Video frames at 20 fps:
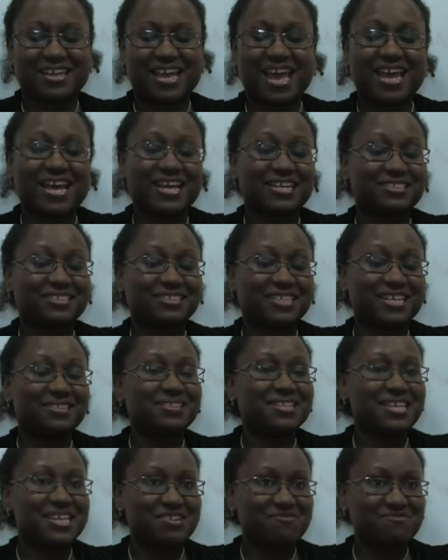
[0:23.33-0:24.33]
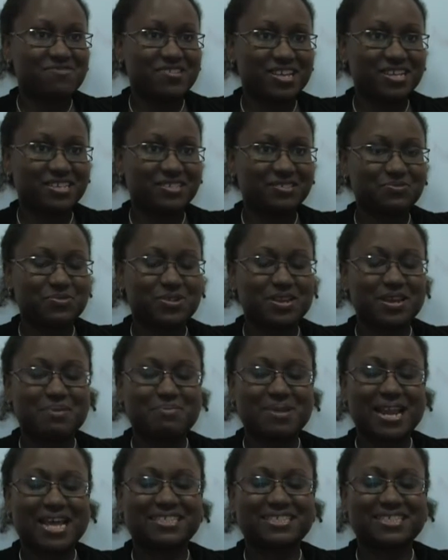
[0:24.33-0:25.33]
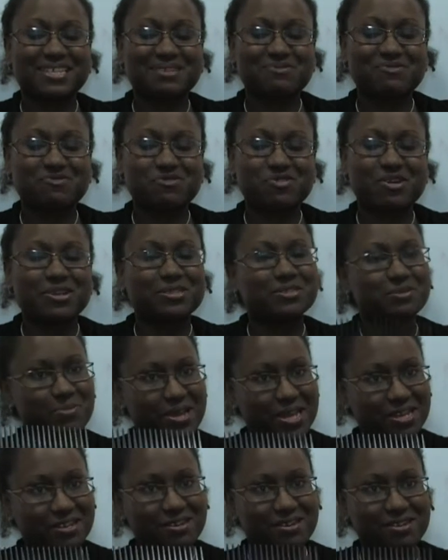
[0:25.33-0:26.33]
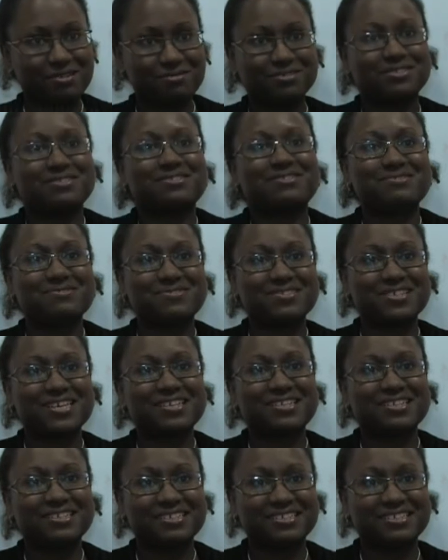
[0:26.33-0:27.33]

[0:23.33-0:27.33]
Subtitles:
and in the evenings when I plait it before going to bed I also use it.